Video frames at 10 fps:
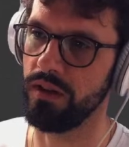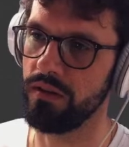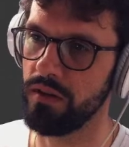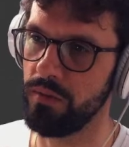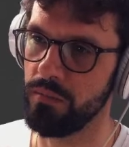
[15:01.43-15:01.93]

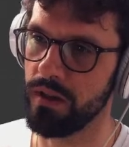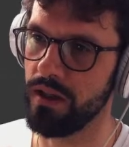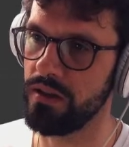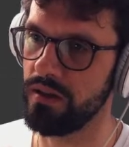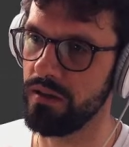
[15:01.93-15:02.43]
an
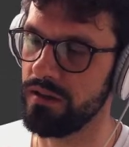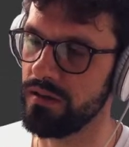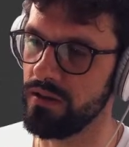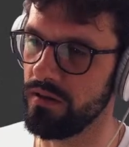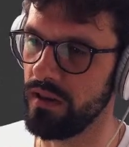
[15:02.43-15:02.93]
implementation
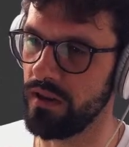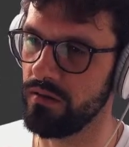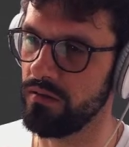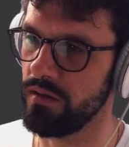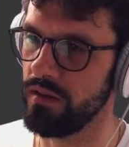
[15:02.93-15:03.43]
decision that
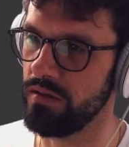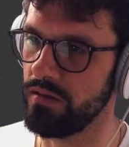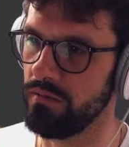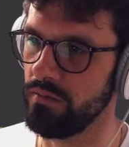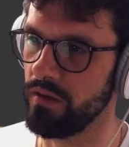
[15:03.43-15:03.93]
is
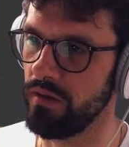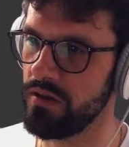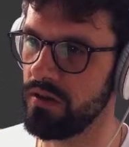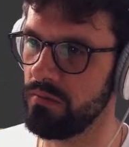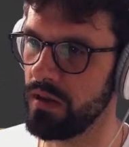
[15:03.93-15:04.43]

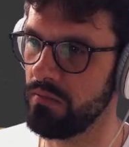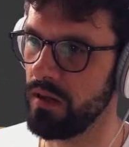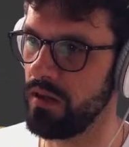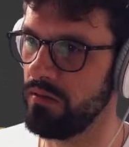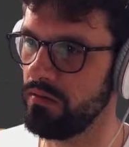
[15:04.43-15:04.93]
questionable in
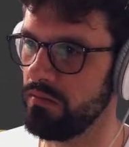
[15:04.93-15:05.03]
my